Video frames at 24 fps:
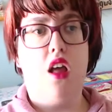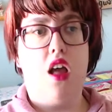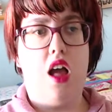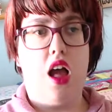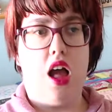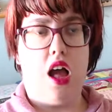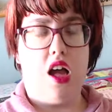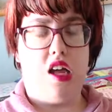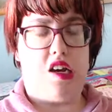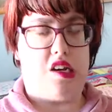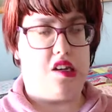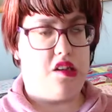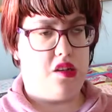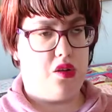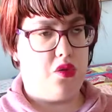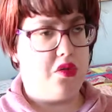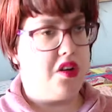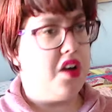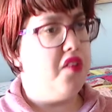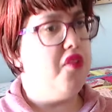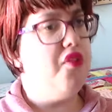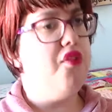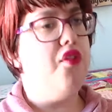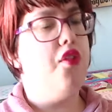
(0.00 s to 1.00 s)
And you
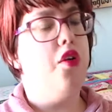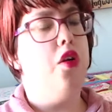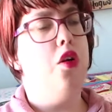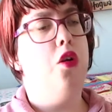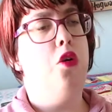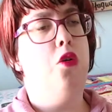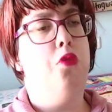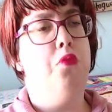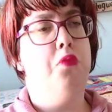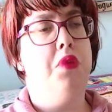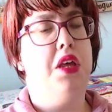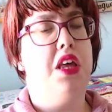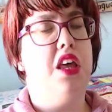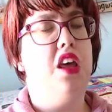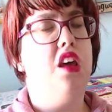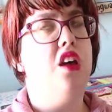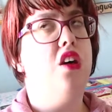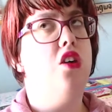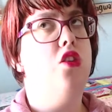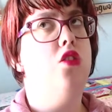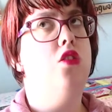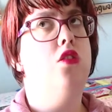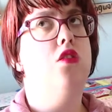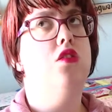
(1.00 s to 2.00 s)
can follow me
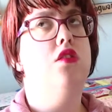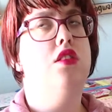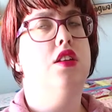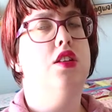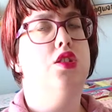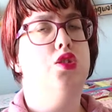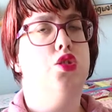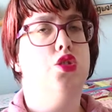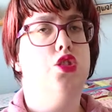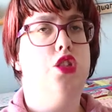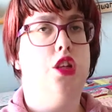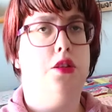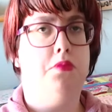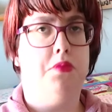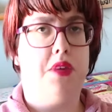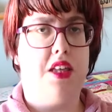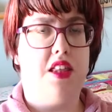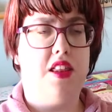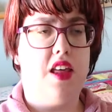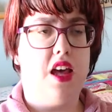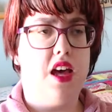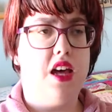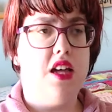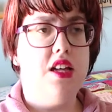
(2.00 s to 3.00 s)
on the social
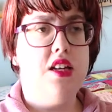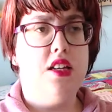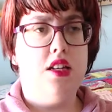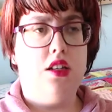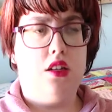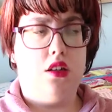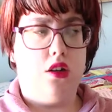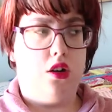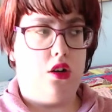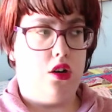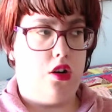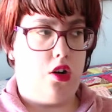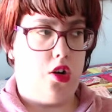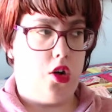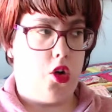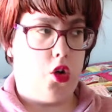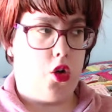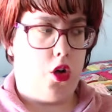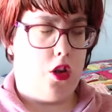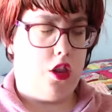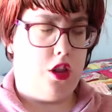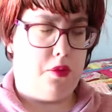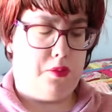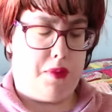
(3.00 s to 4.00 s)
media, on
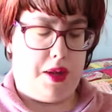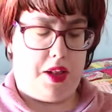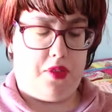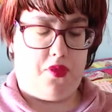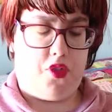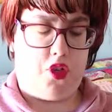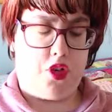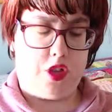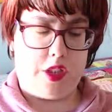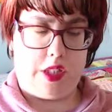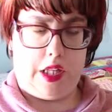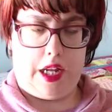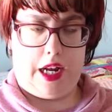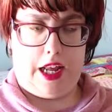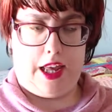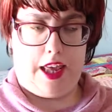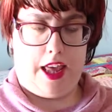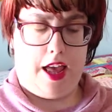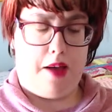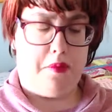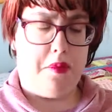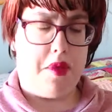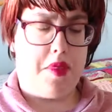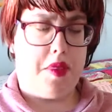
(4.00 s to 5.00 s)
all the platforms that I
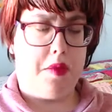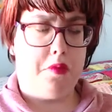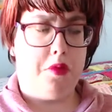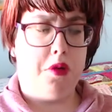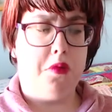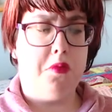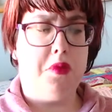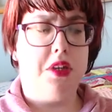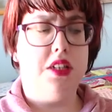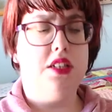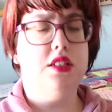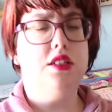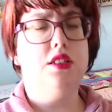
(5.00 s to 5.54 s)
am at the moment.